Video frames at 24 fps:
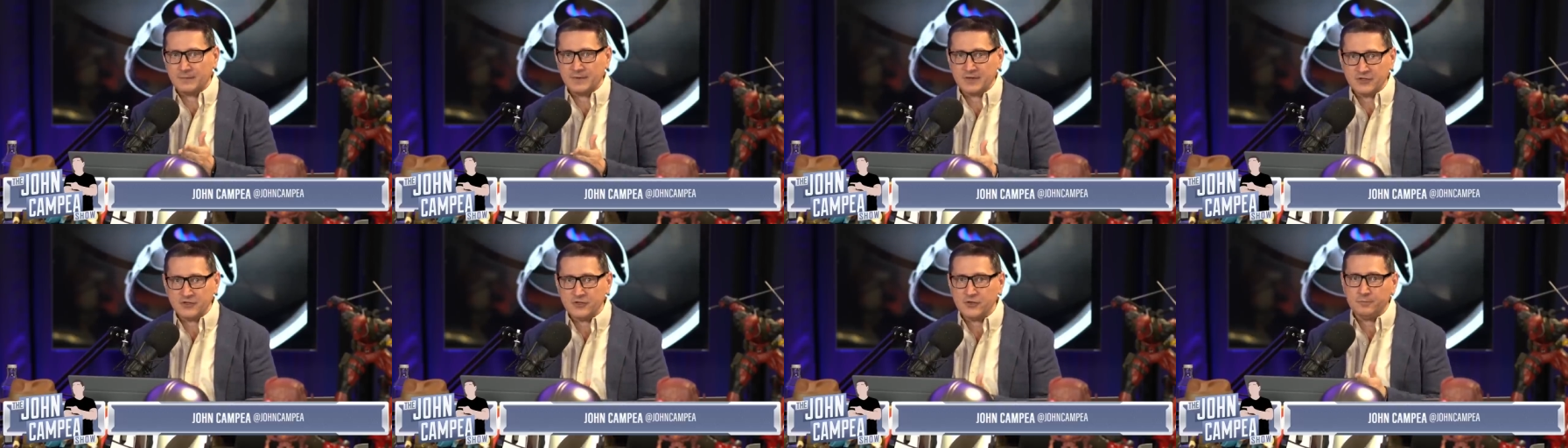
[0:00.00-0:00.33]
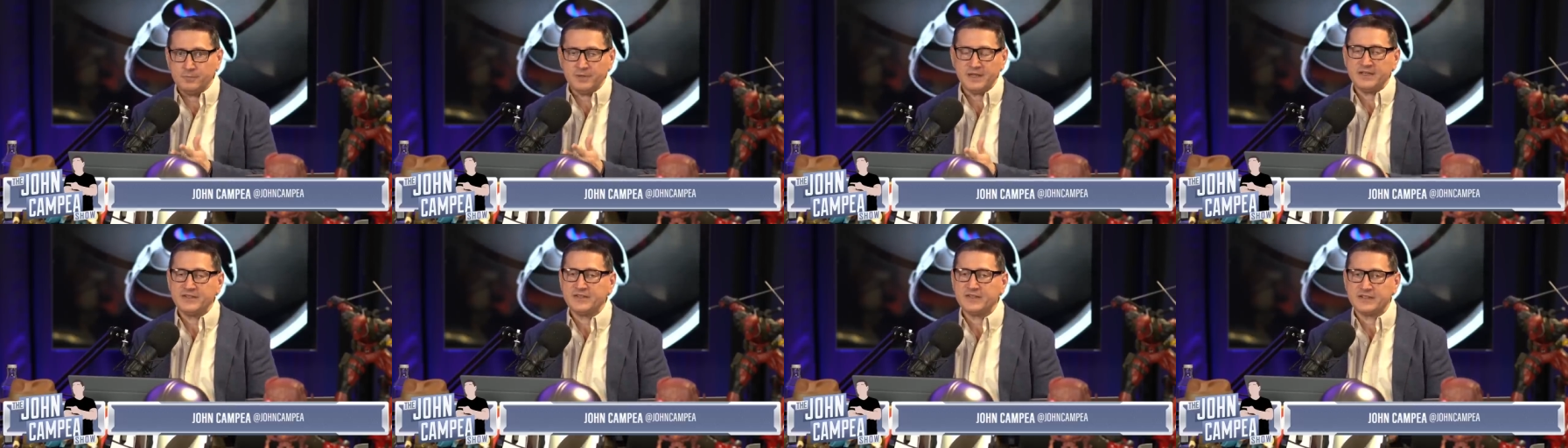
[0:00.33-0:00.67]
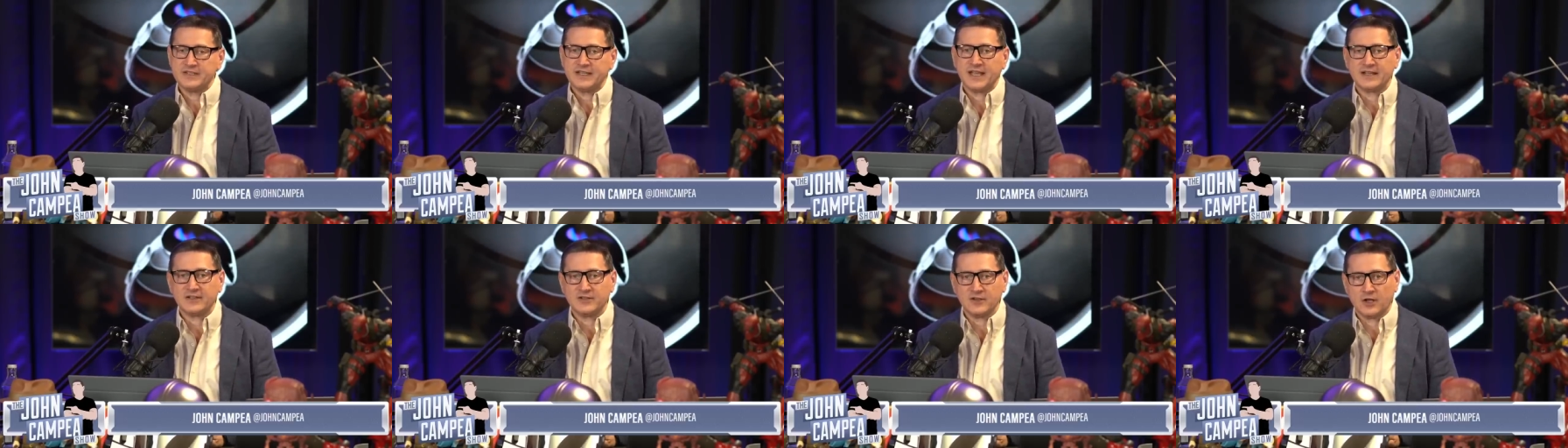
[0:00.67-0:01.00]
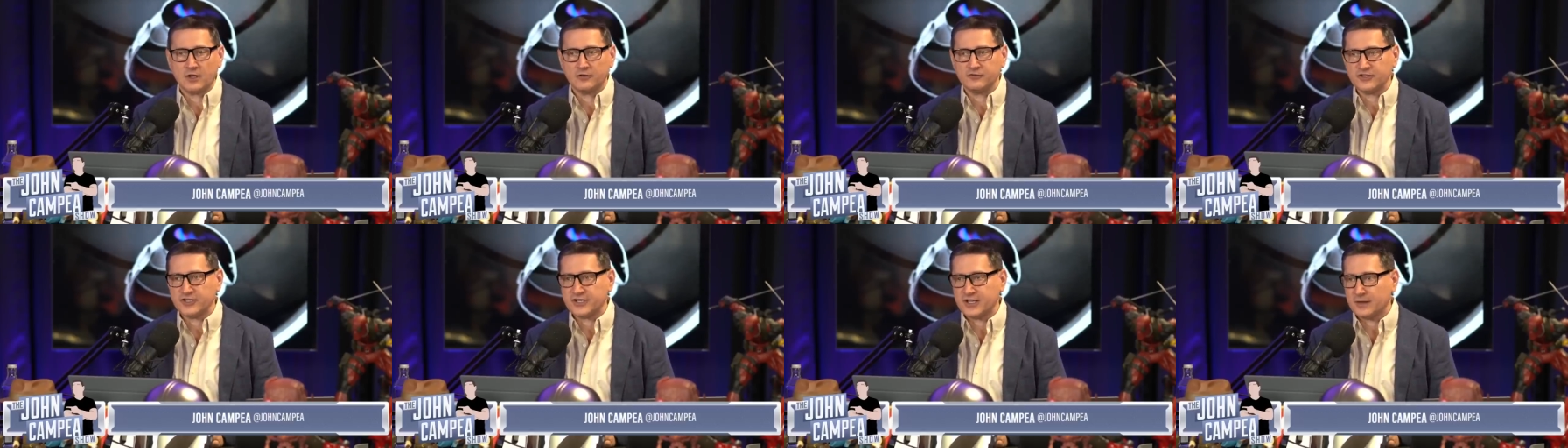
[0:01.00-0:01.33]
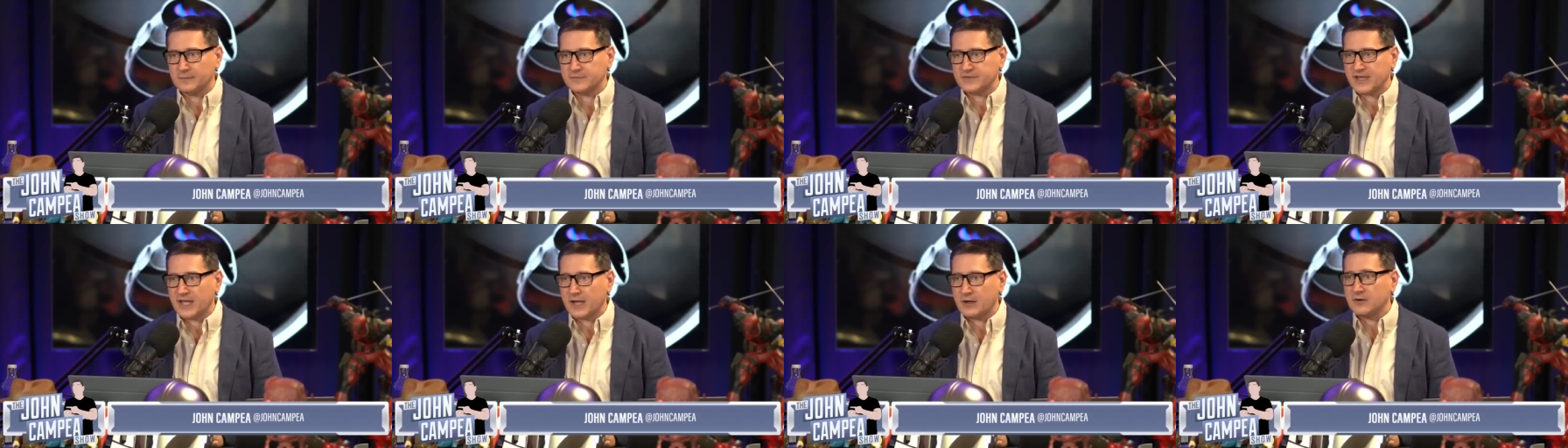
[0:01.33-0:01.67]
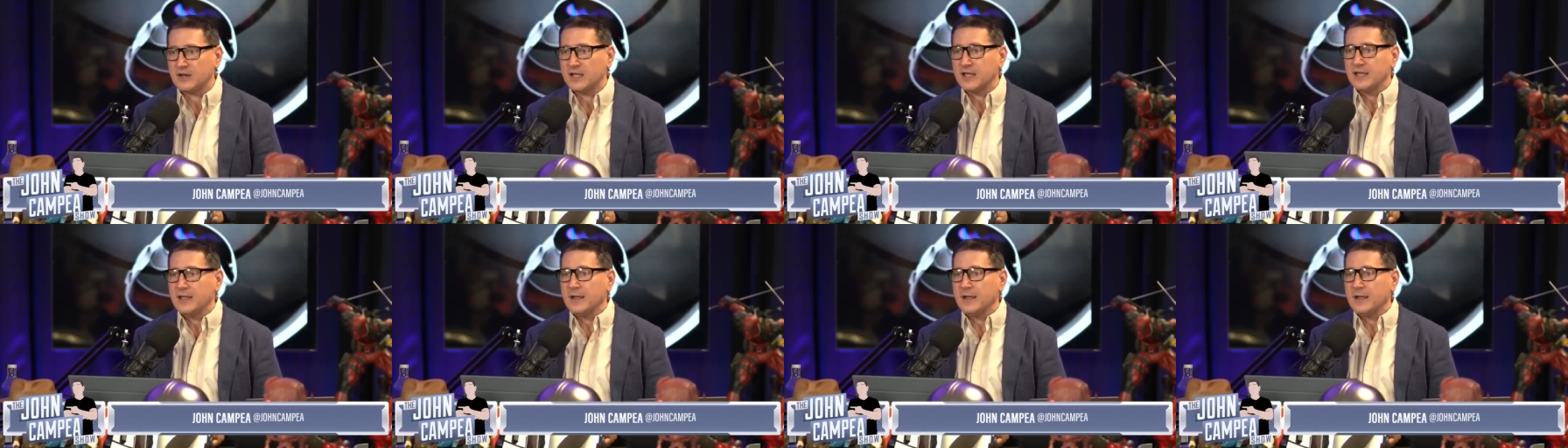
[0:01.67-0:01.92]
a new piece of technology comes out